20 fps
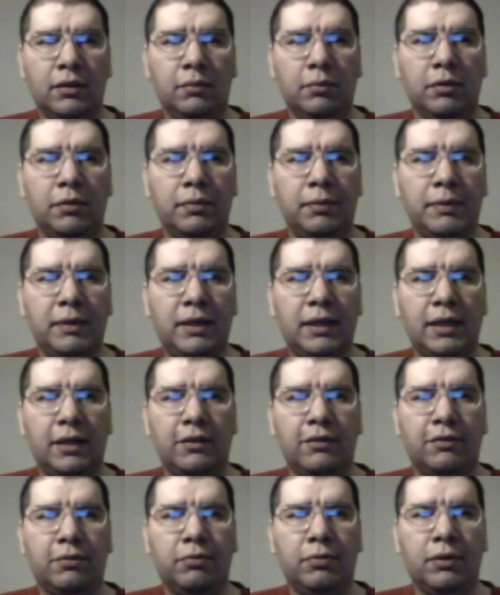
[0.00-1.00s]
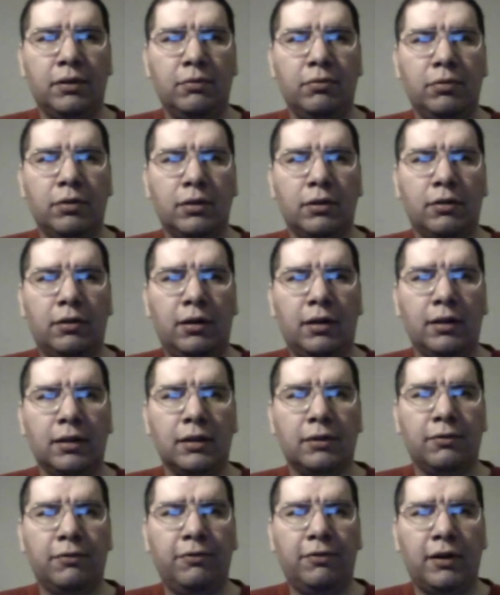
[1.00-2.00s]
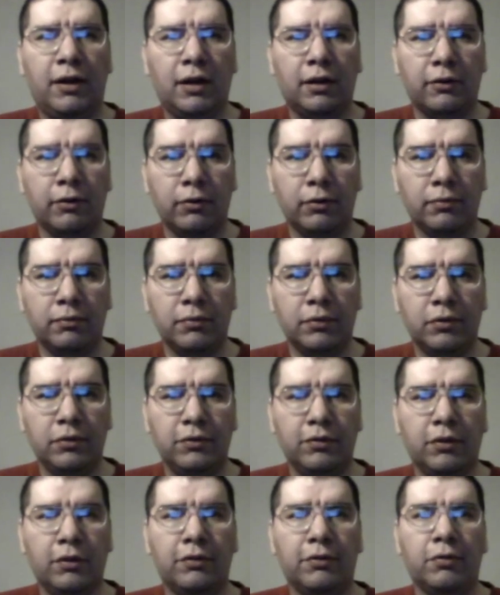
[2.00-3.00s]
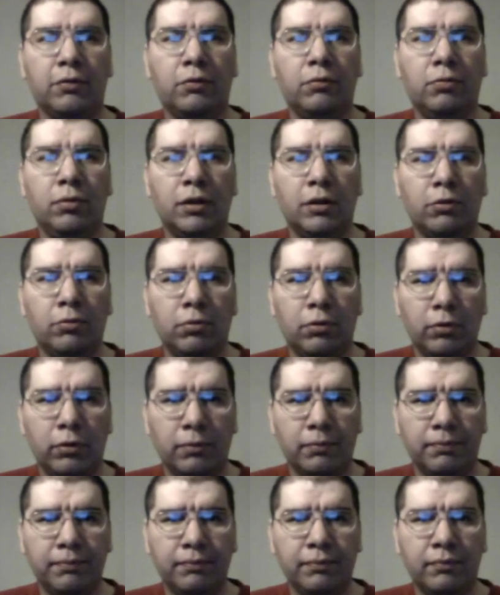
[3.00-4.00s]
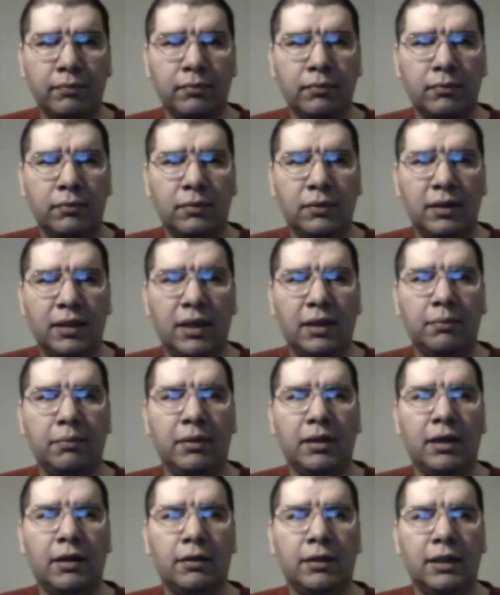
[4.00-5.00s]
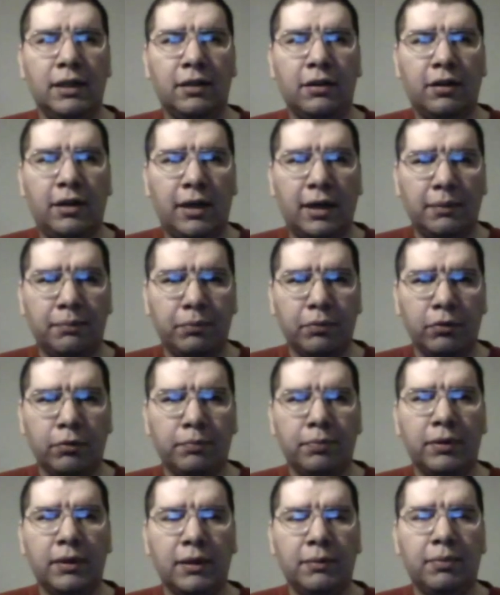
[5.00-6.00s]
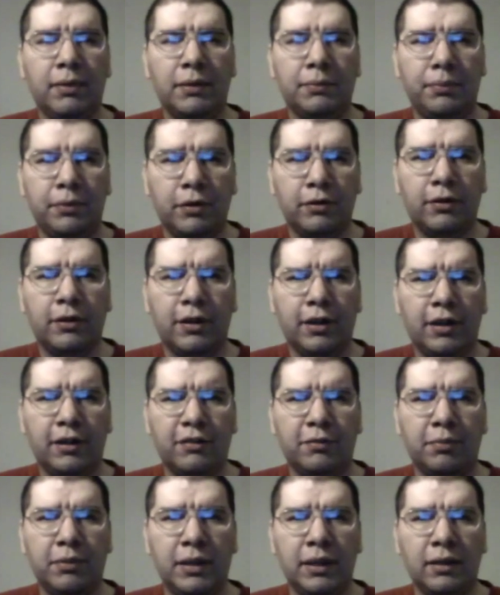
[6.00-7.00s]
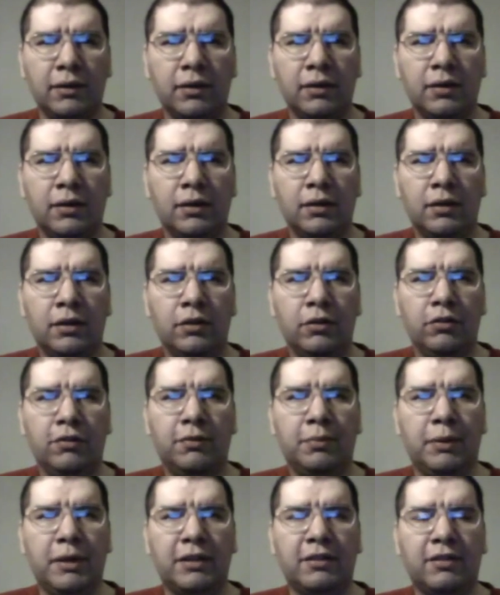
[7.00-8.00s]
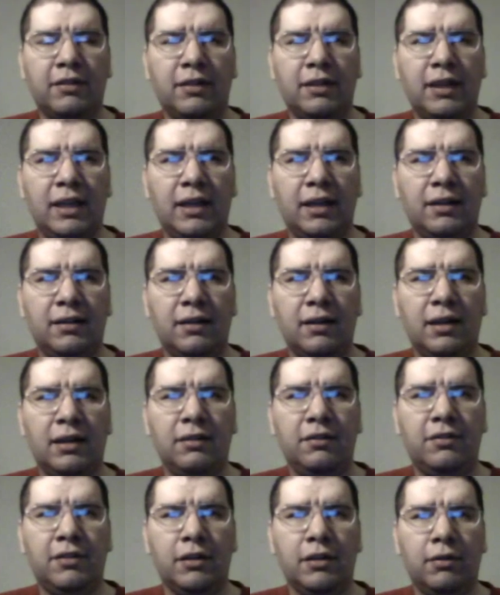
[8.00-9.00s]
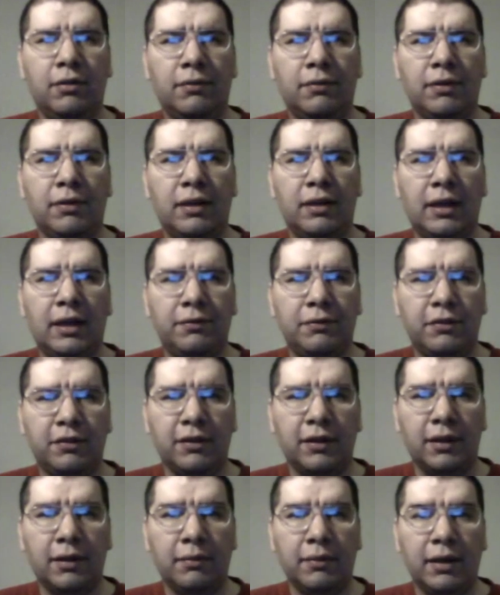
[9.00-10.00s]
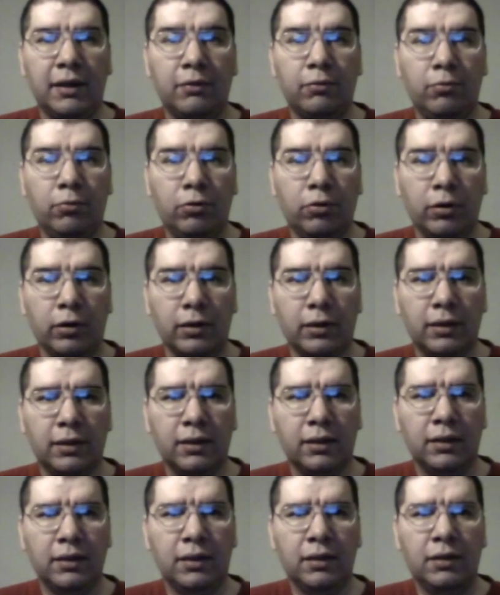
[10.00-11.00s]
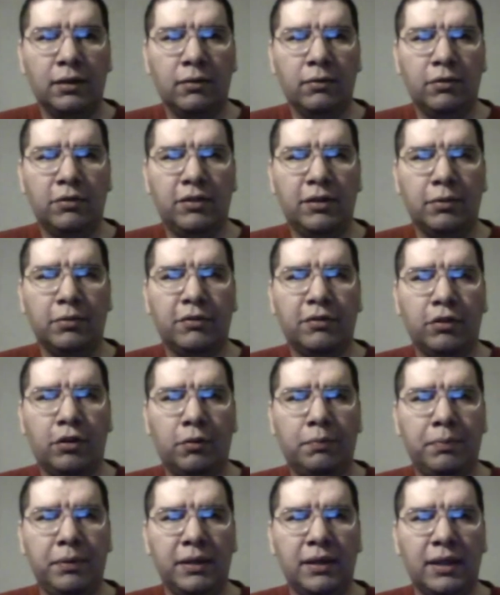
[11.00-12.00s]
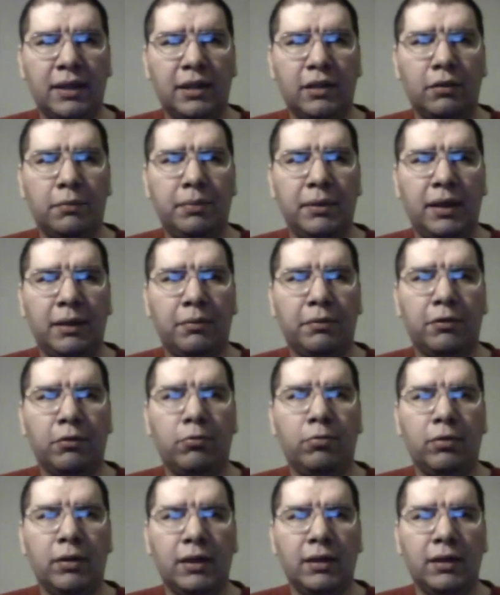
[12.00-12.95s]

The movie begins when a workaholic father, who's also a widower, named Elliot Hopper, played by Bill Cosby, who's about to land a deal of a lifetime at work, which he was hoping that he'll be able to